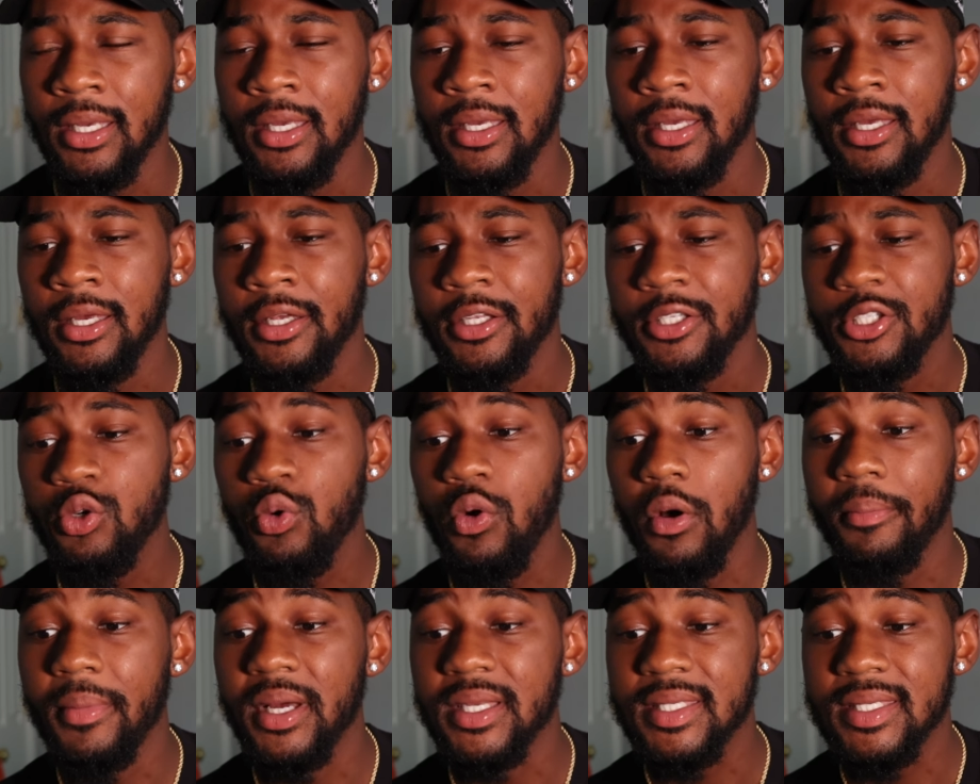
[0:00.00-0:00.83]
to a
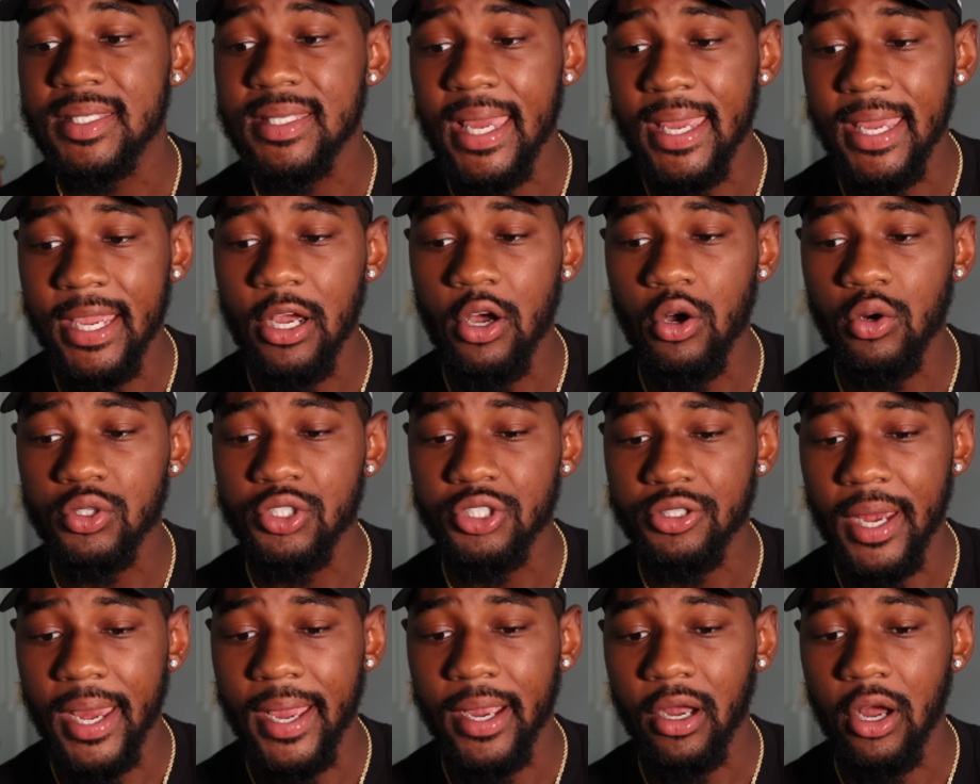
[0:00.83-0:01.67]
Masego
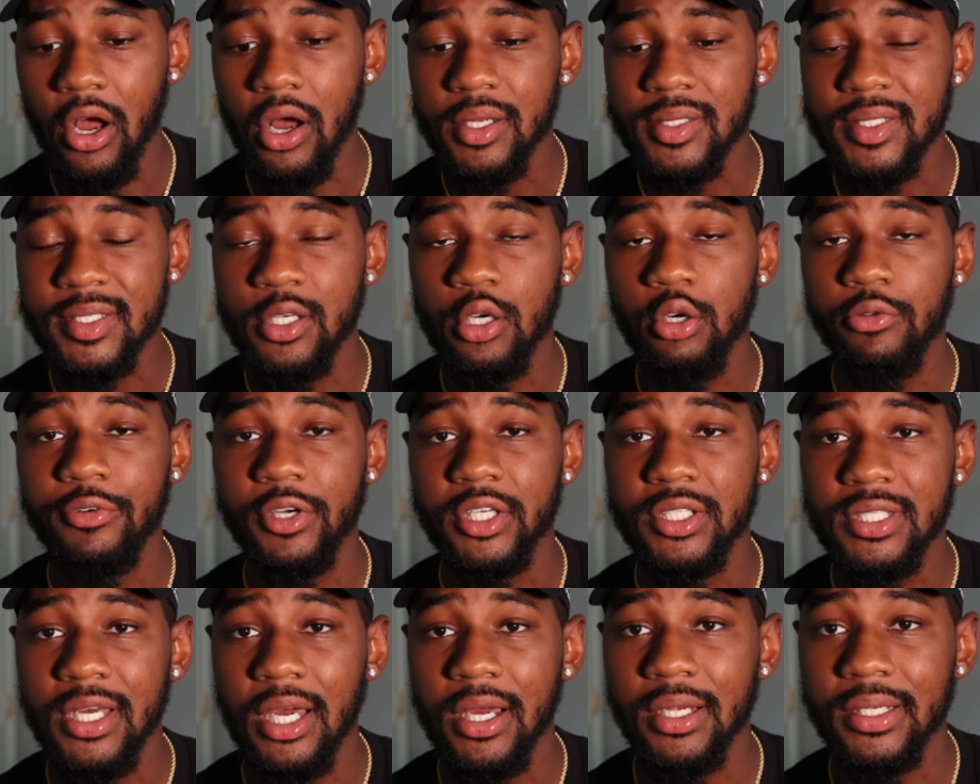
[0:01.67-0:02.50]
track called Silver
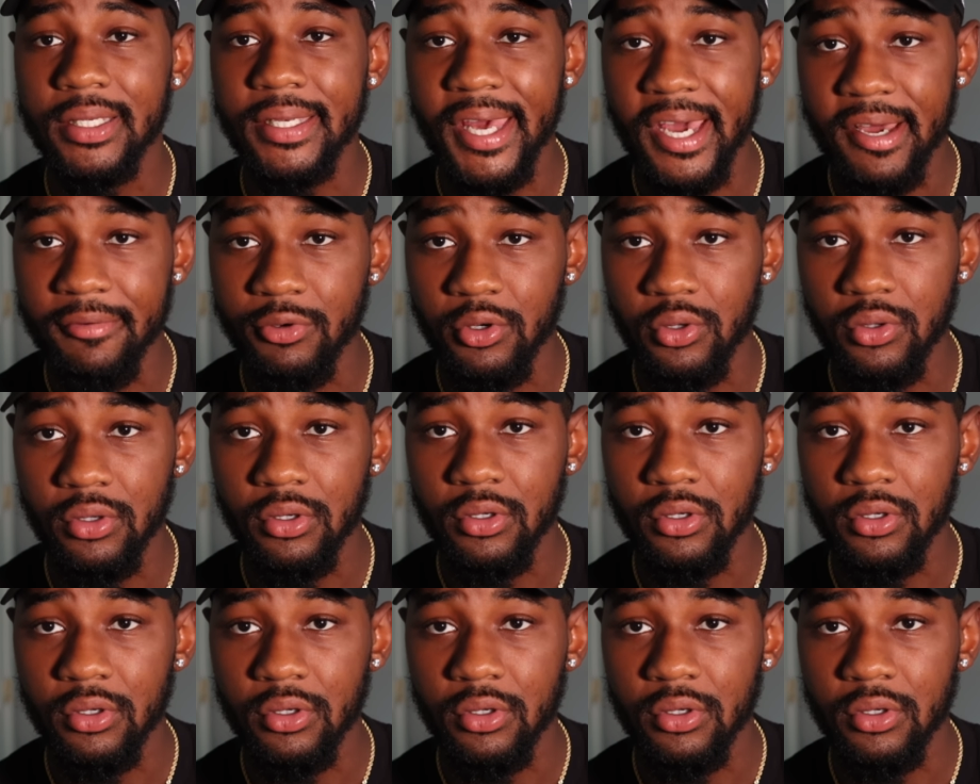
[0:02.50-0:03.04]
Tongue Devil.